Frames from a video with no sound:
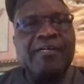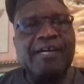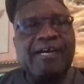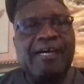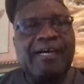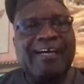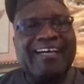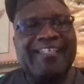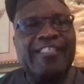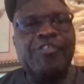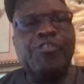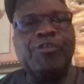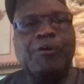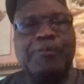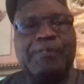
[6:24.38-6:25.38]
had
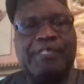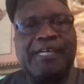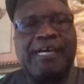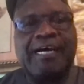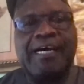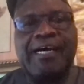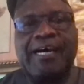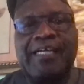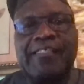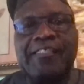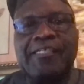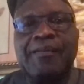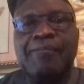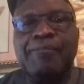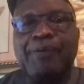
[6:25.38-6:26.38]
stopped at
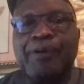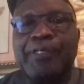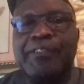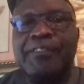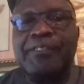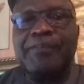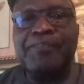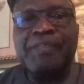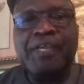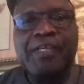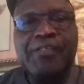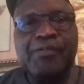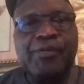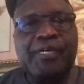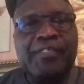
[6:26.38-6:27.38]
some point.
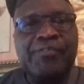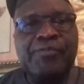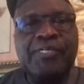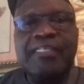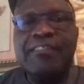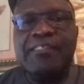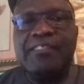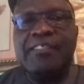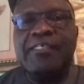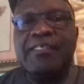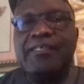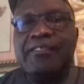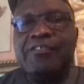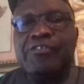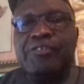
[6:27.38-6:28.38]
So, as you can
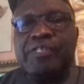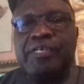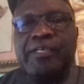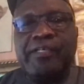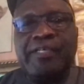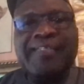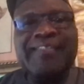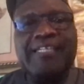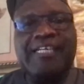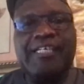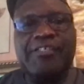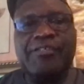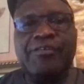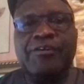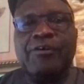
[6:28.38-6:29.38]
see, the
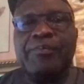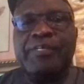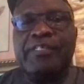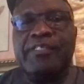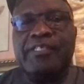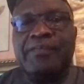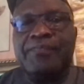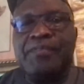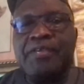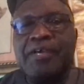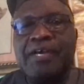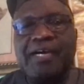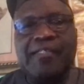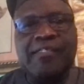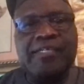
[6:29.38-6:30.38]
international community
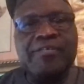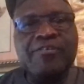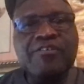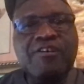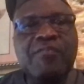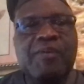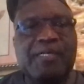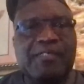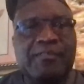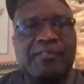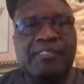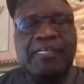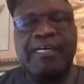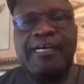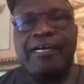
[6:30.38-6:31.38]
has
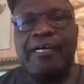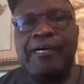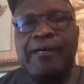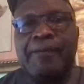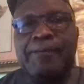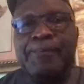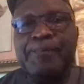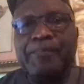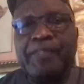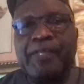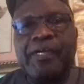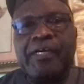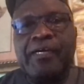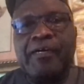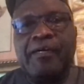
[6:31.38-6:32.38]
enormous um,
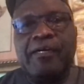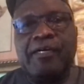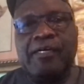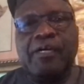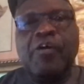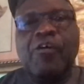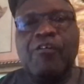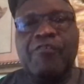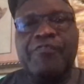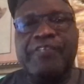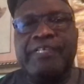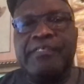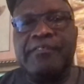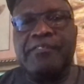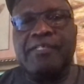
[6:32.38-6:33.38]

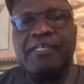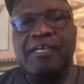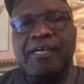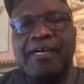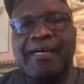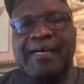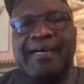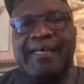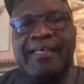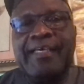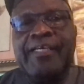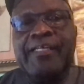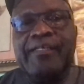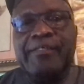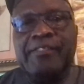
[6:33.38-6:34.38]
confidence uh,
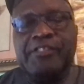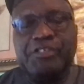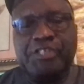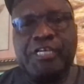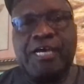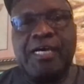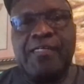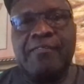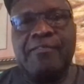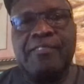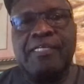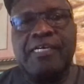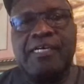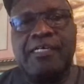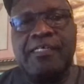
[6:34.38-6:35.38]
in Chaz,
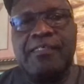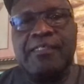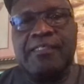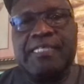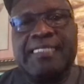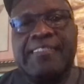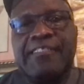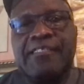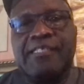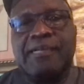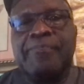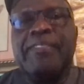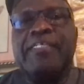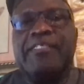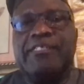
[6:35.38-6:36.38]
uh, Charles's
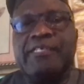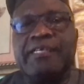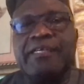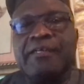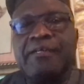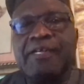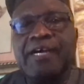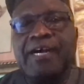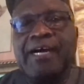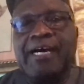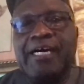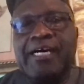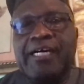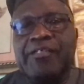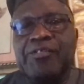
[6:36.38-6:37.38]
ability
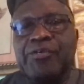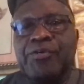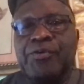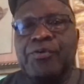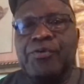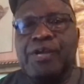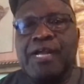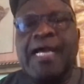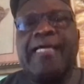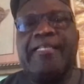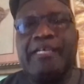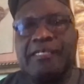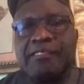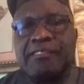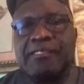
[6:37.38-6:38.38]
uh, to
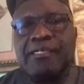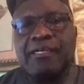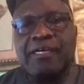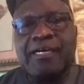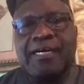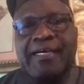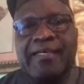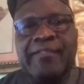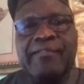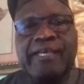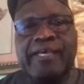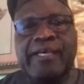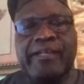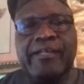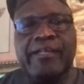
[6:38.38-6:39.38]
guide us in
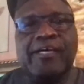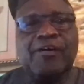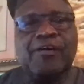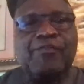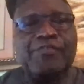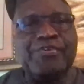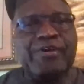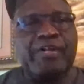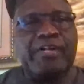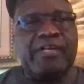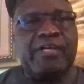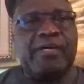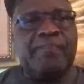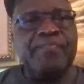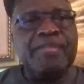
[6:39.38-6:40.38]
the area of
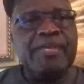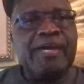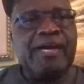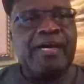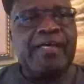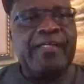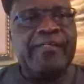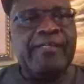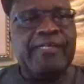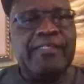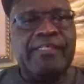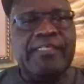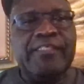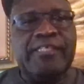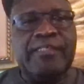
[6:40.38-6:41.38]
nuclear and
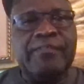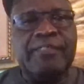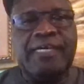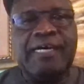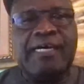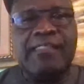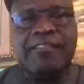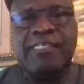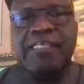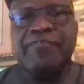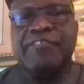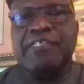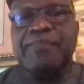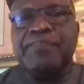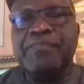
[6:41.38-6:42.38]
radiation
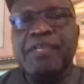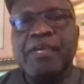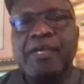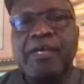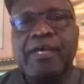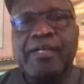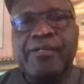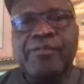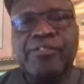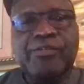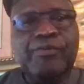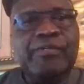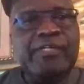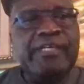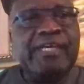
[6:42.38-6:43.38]
safety. Not
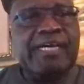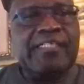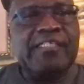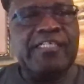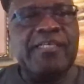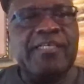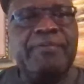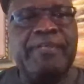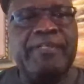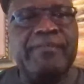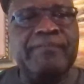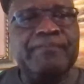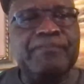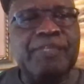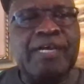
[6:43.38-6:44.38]
only has he
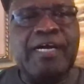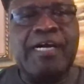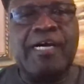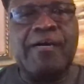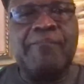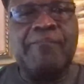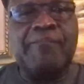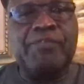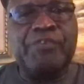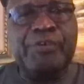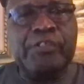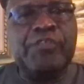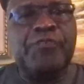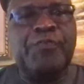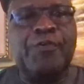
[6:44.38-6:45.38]
been um,
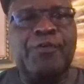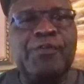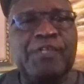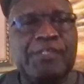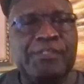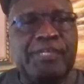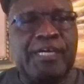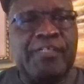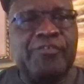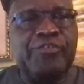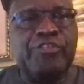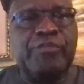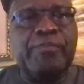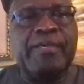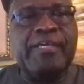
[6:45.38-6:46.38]
useful to, to,
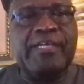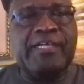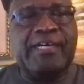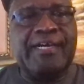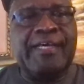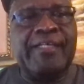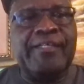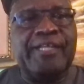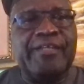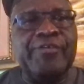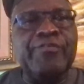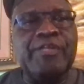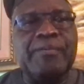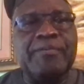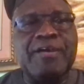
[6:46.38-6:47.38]
Jamaica and the
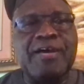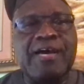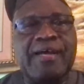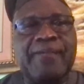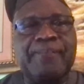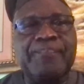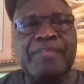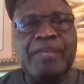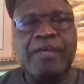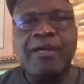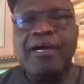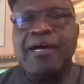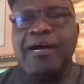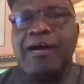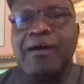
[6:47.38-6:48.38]
UWI,
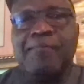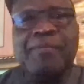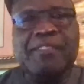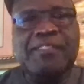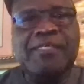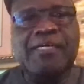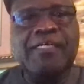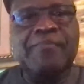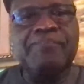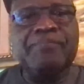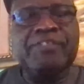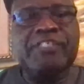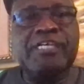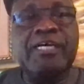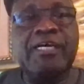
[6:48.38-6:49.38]
but
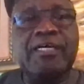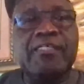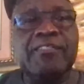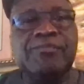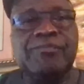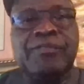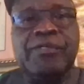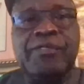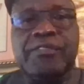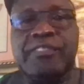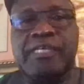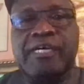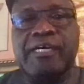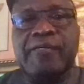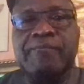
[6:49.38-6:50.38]
Charles was
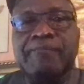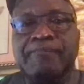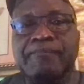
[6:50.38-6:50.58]
uh,